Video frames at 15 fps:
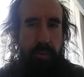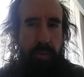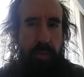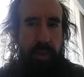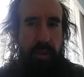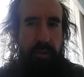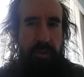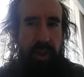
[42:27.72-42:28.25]

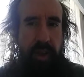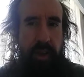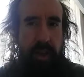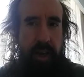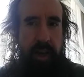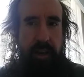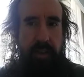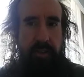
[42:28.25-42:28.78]
when you say
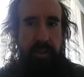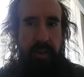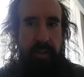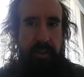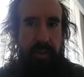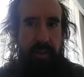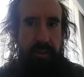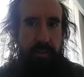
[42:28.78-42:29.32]
God doesn't
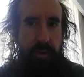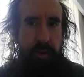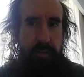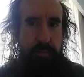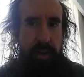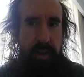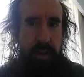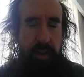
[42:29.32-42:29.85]
exist, what you
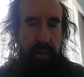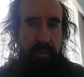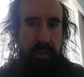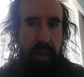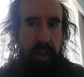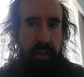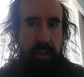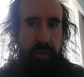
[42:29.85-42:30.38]
mean is
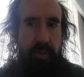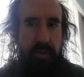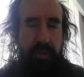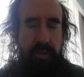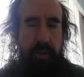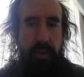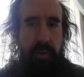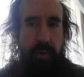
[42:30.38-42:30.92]
there is
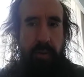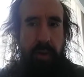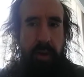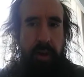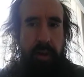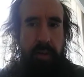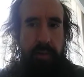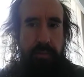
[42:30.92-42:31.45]
no
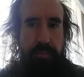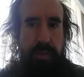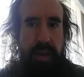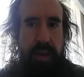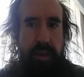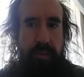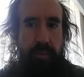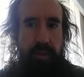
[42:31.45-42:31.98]

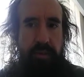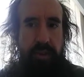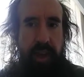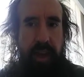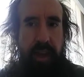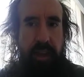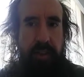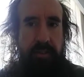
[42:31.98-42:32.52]
being which
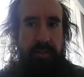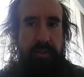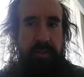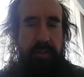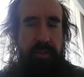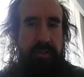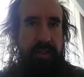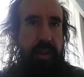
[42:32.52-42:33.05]
has
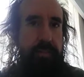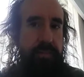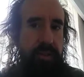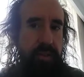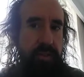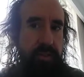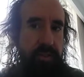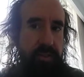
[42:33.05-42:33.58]

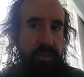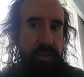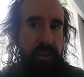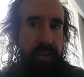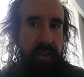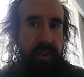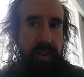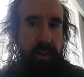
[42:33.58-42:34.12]
substance
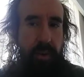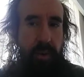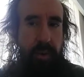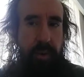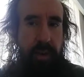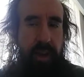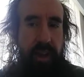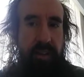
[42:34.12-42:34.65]

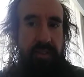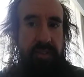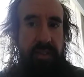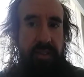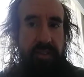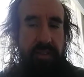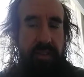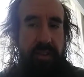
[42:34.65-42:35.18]
or
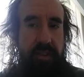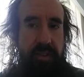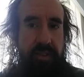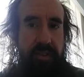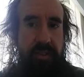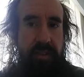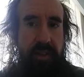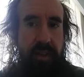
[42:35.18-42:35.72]

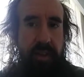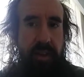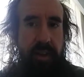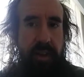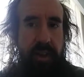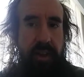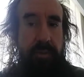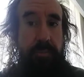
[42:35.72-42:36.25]
existence,
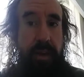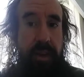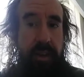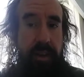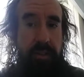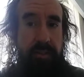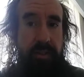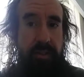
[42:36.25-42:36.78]

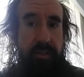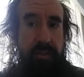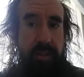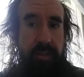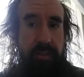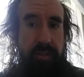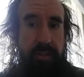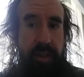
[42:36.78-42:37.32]

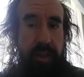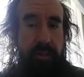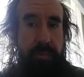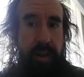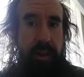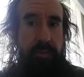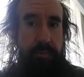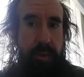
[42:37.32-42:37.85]

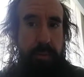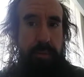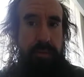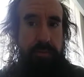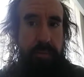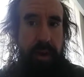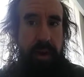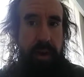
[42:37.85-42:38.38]
independent of
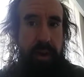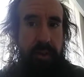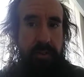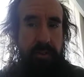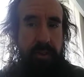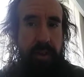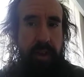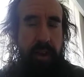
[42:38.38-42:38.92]
people's
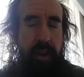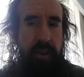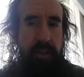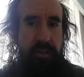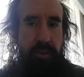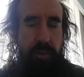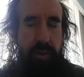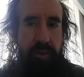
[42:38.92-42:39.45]
minds.
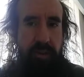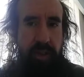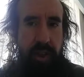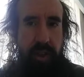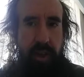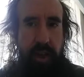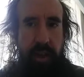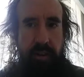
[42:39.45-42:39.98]
So when you say
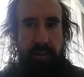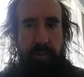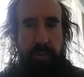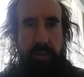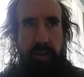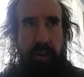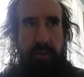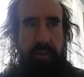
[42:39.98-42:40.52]
God is a
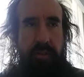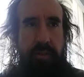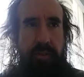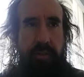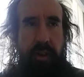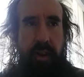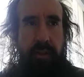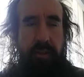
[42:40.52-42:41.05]
projection of a
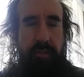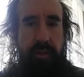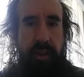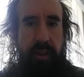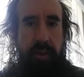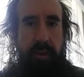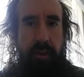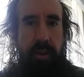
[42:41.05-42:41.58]
father
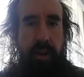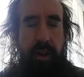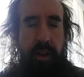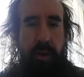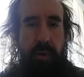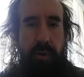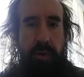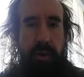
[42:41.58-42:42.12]
figure
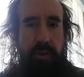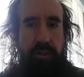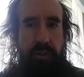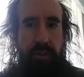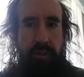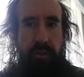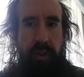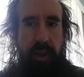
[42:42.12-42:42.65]
or a
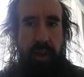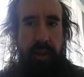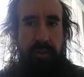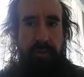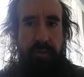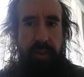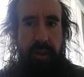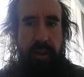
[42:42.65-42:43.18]
social
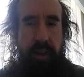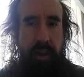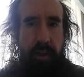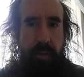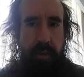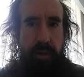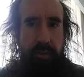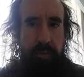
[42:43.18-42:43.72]
construct,
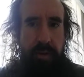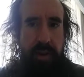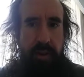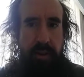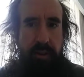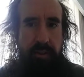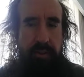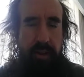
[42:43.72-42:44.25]
what you mean
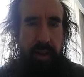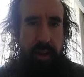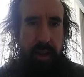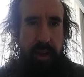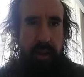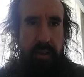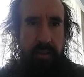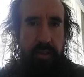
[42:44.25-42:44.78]
is
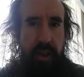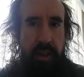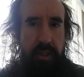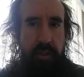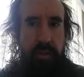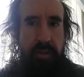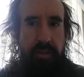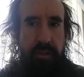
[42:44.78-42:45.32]

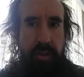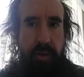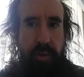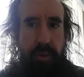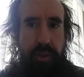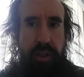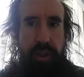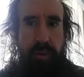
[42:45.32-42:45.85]
there is no
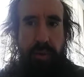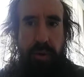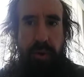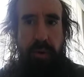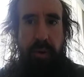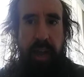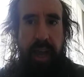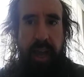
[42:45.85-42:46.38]
literal
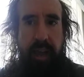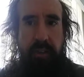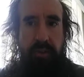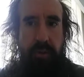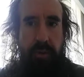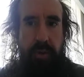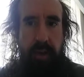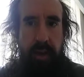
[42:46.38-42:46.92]
or
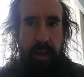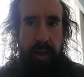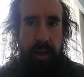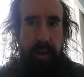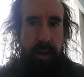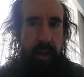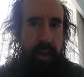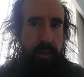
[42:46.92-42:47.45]
actual
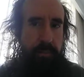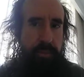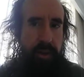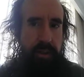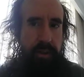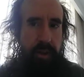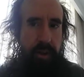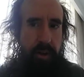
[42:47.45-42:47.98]
God,
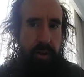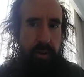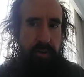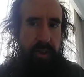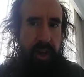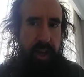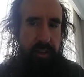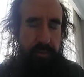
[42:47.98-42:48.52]
but there is
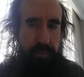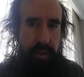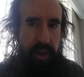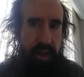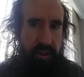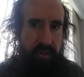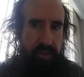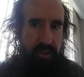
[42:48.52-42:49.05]
an
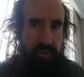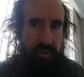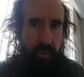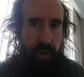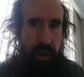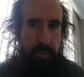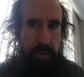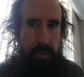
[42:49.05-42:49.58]
explanation as to
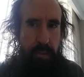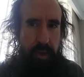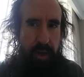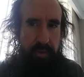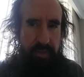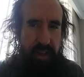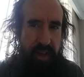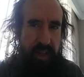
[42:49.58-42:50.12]
why people
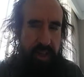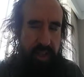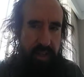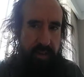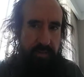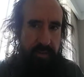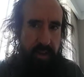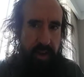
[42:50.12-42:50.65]
have the
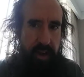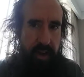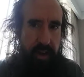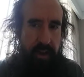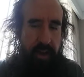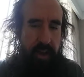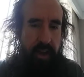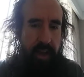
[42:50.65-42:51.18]
idea of God,